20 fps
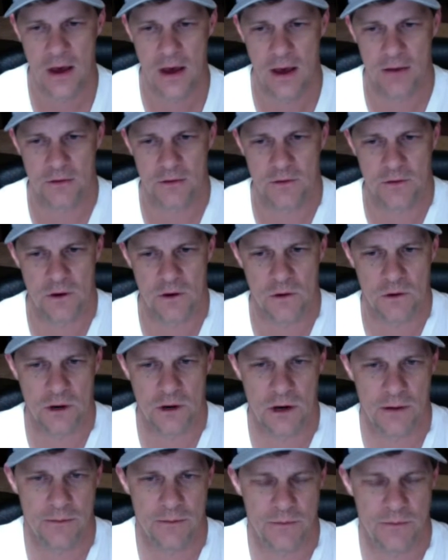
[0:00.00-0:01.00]
And so,
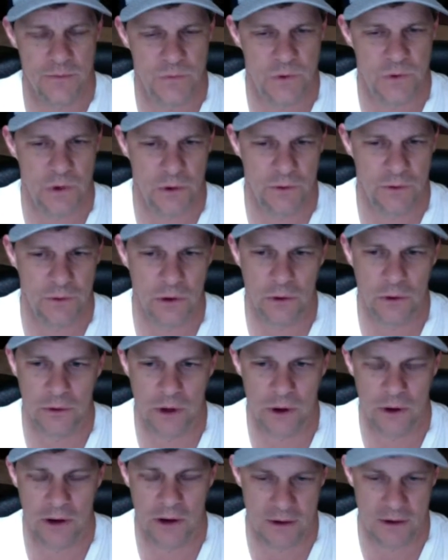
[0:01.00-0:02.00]
um, so if you don't
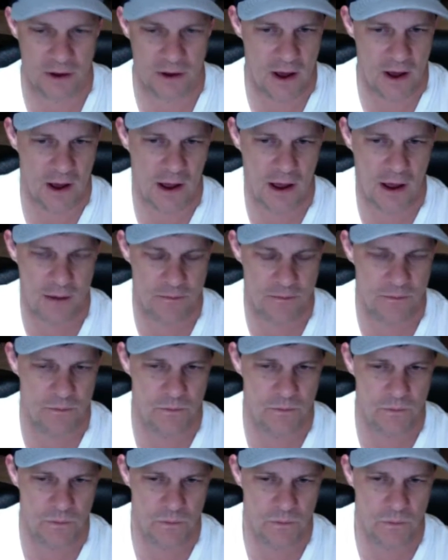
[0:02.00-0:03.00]
know, I, I, I,
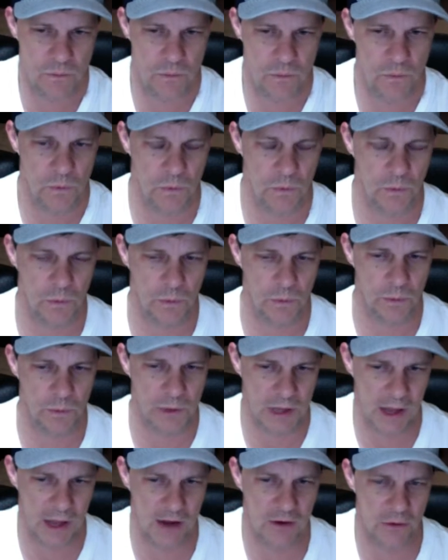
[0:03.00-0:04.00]

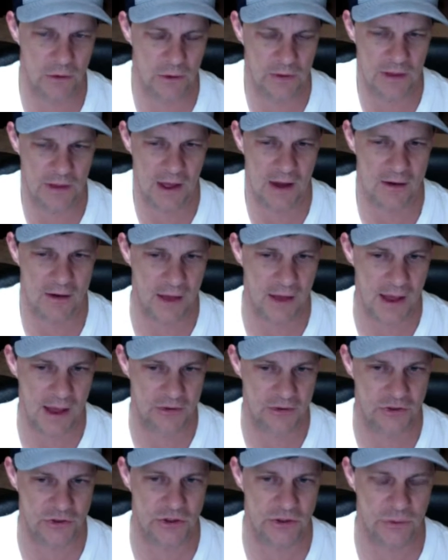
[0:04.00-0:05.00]
began doing that
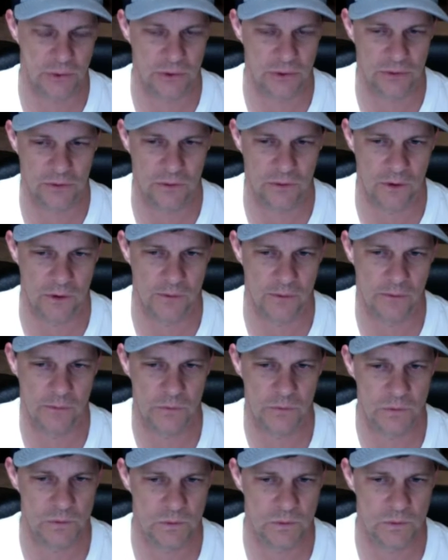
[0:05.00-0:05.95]
last year with um,